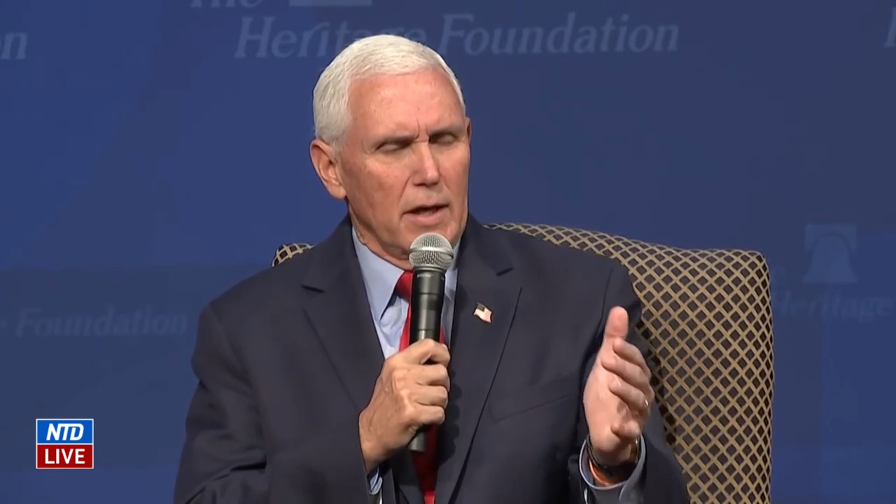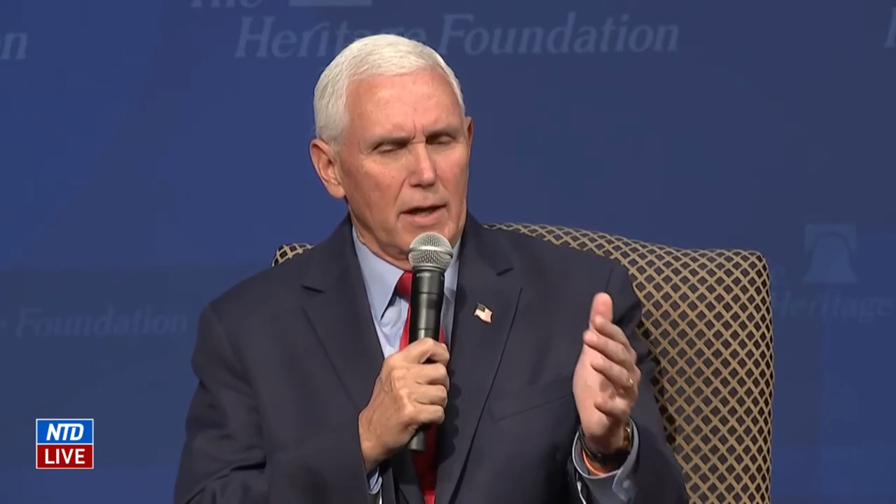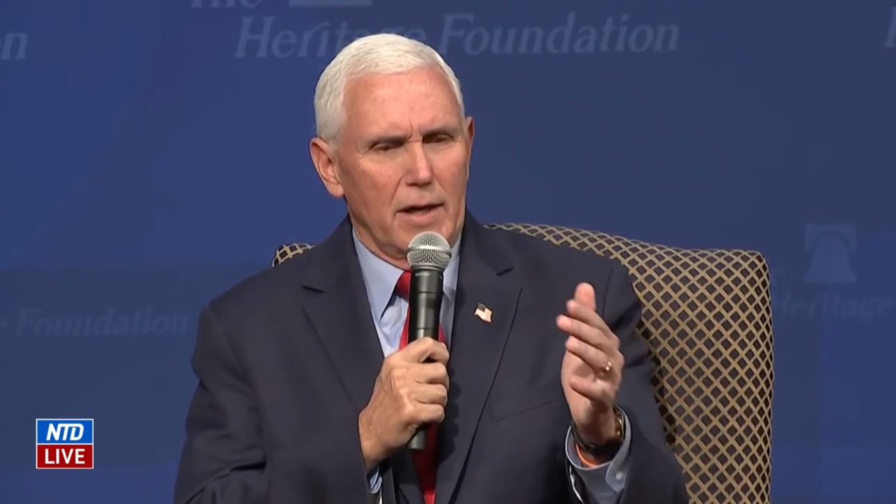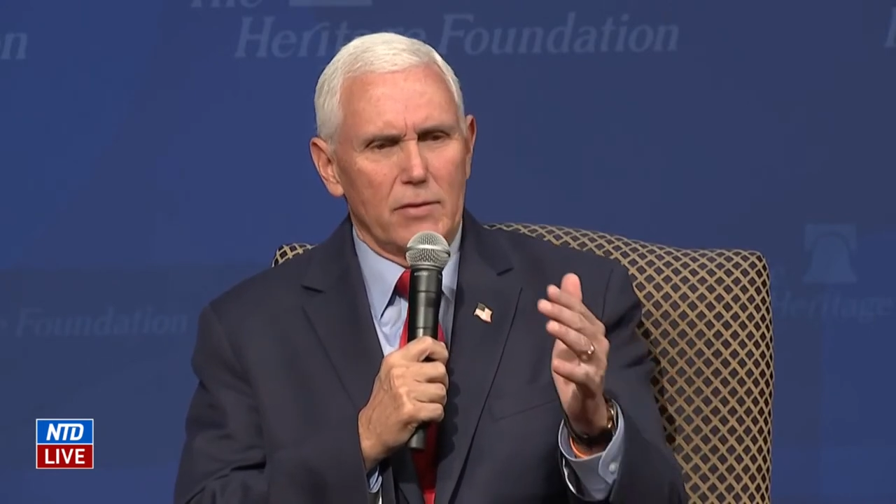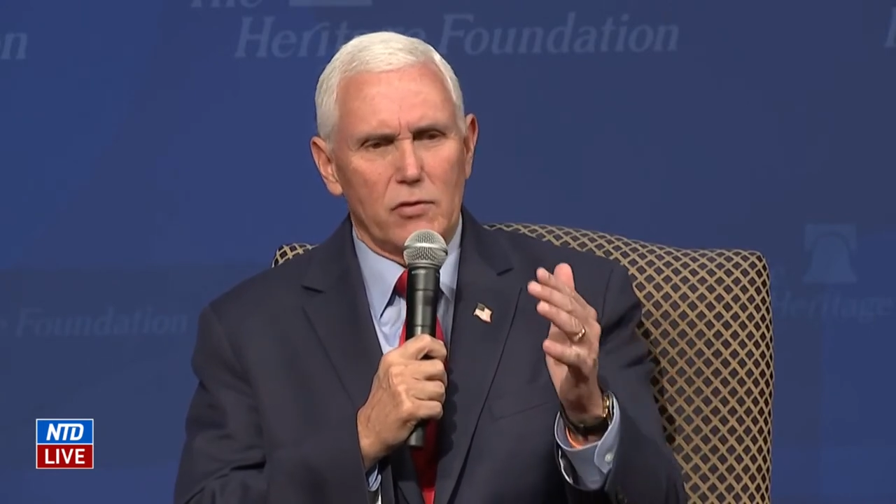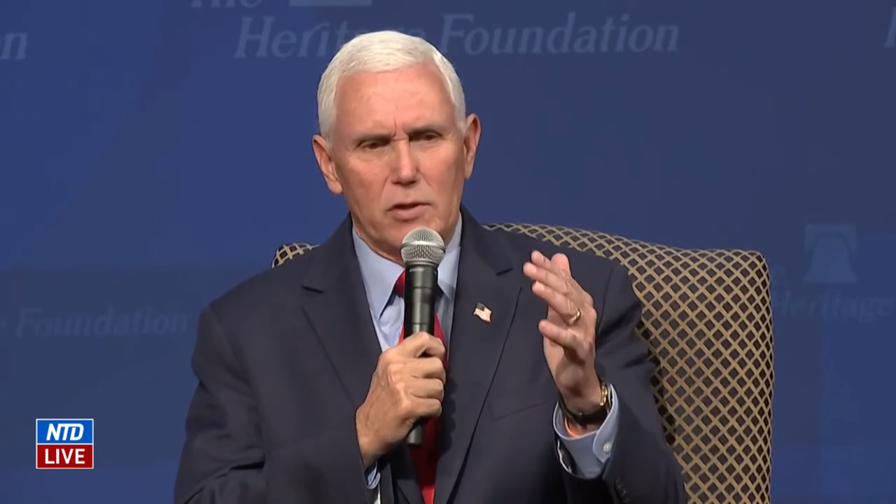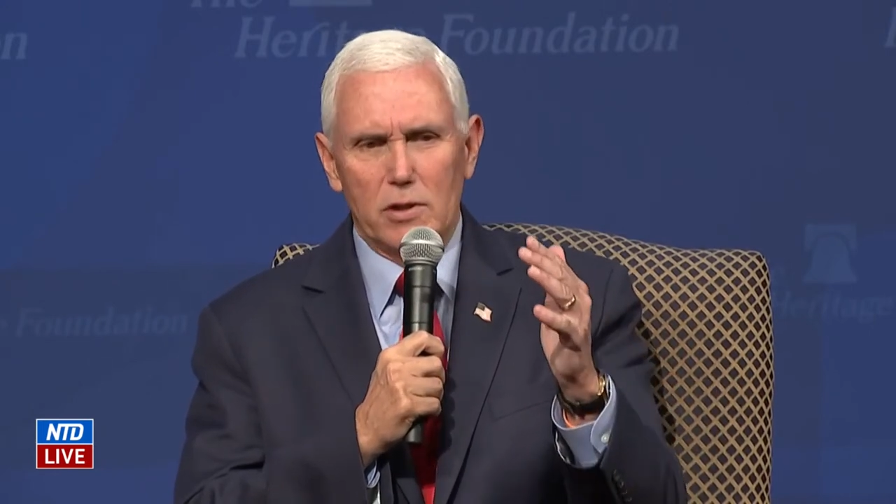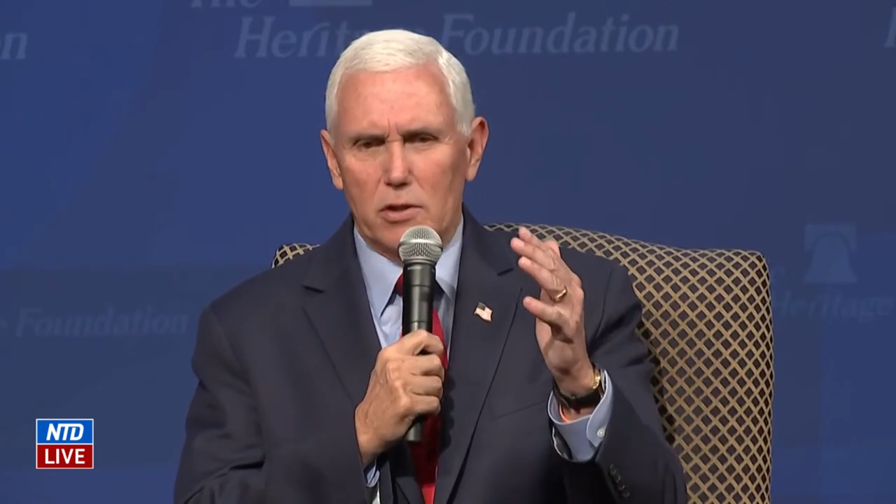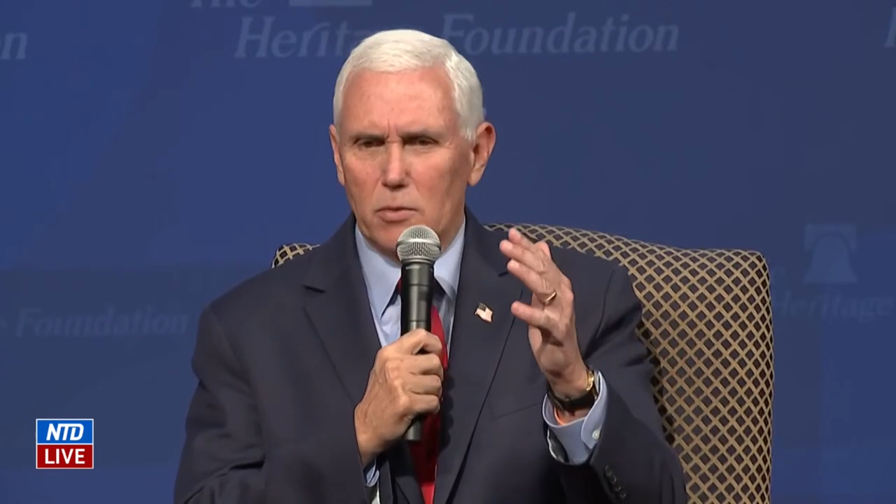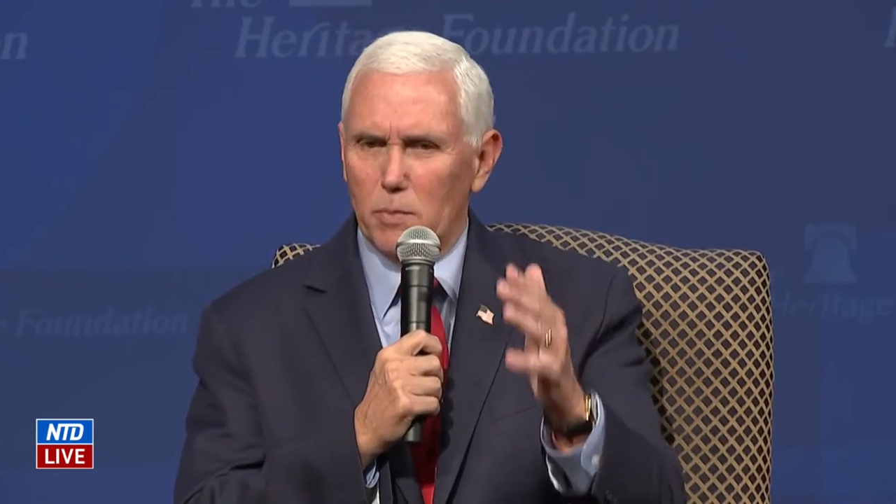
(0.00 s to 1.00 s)
I, I've
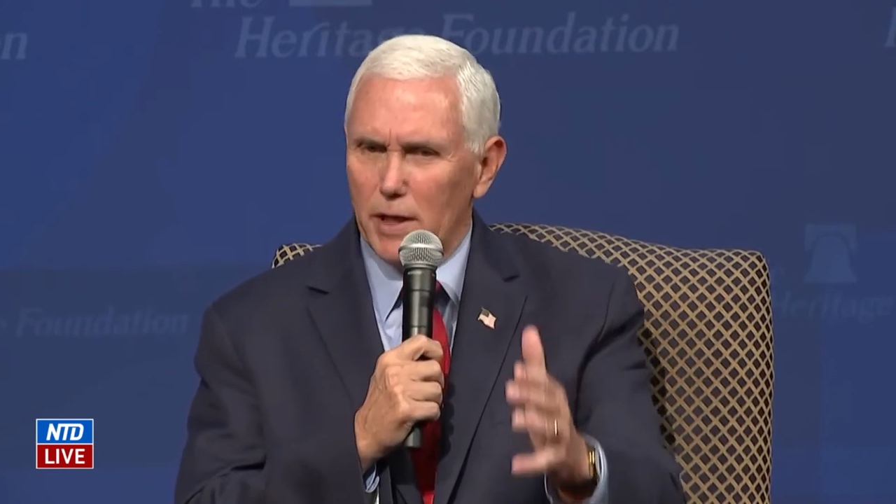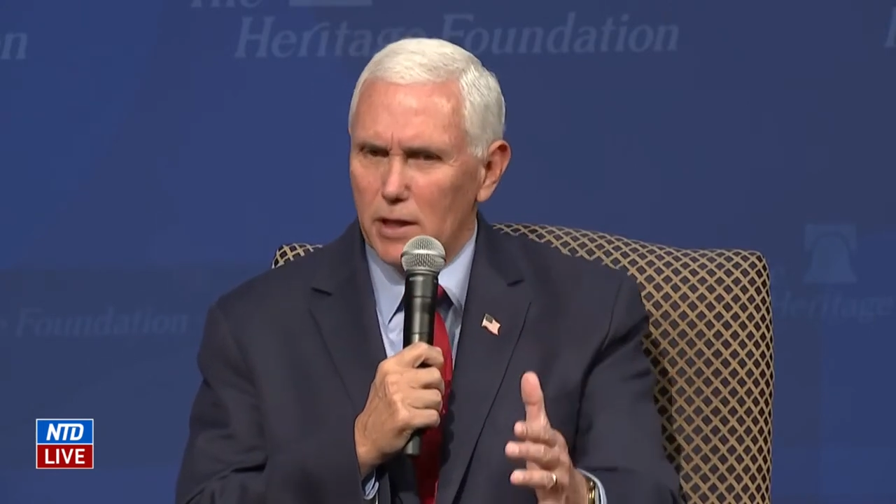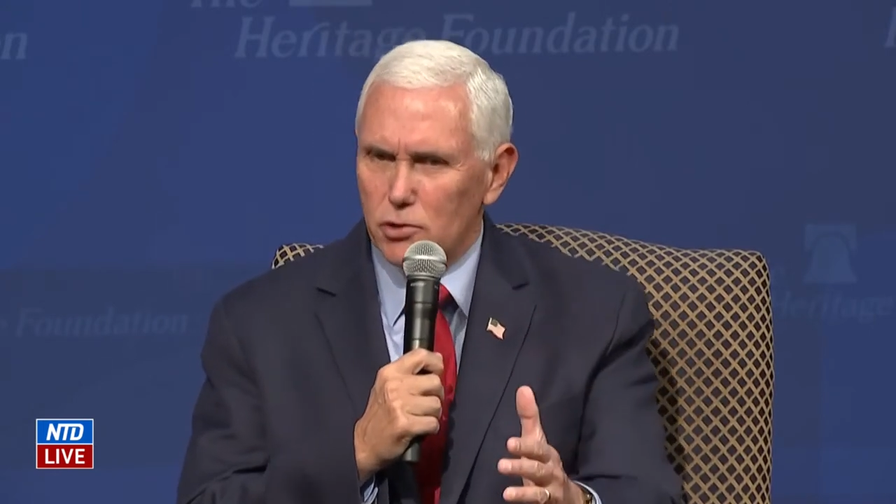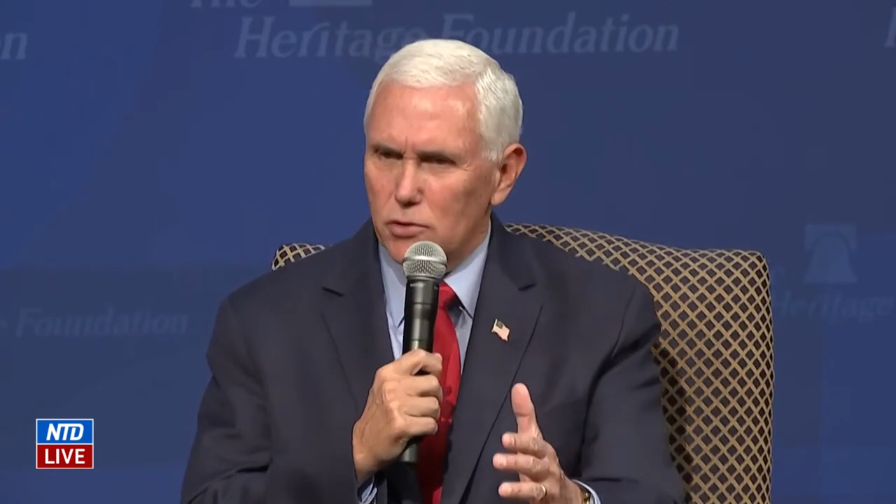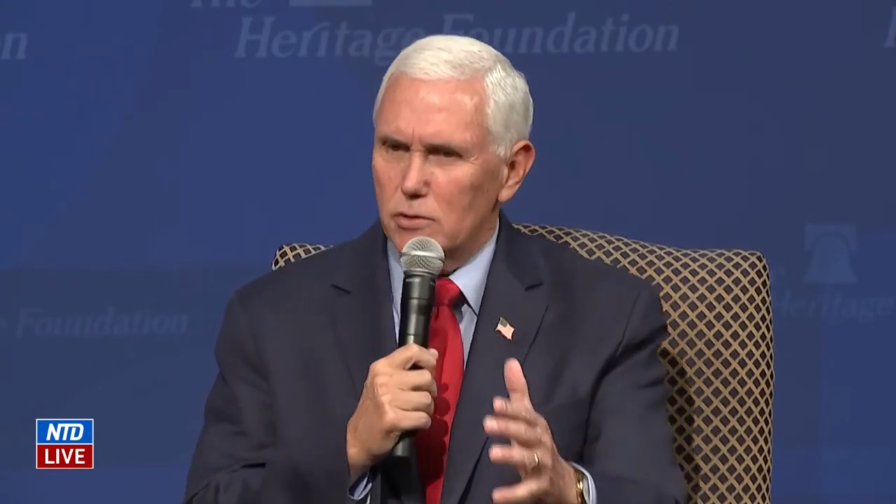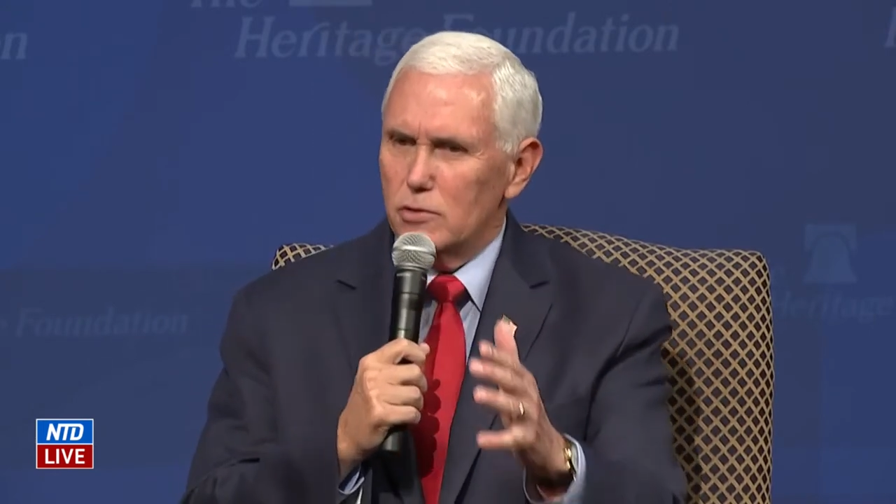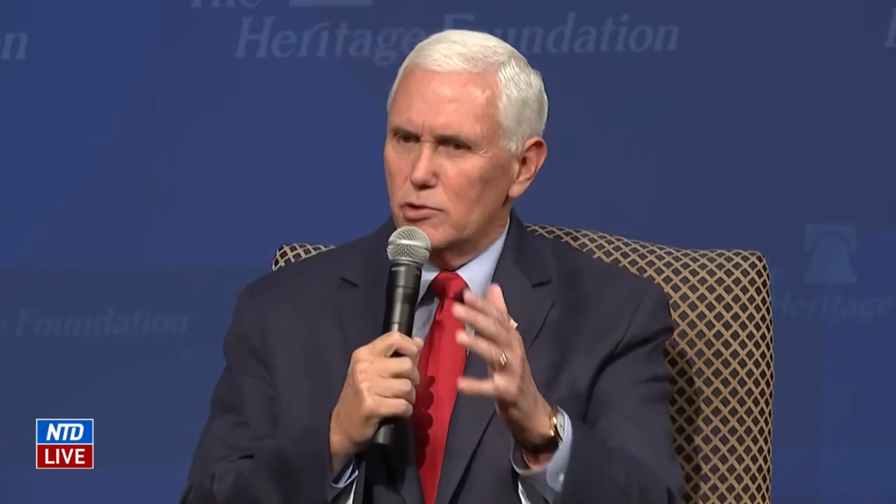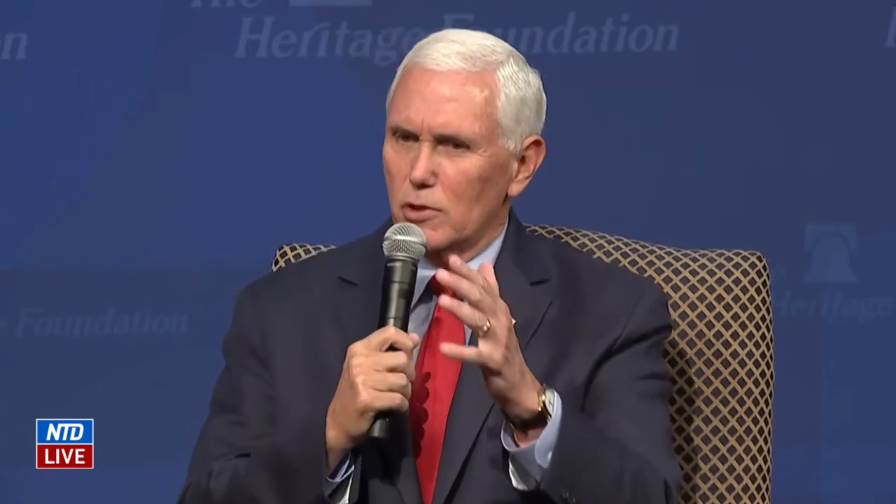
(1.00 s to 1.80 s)
seen the compassion, the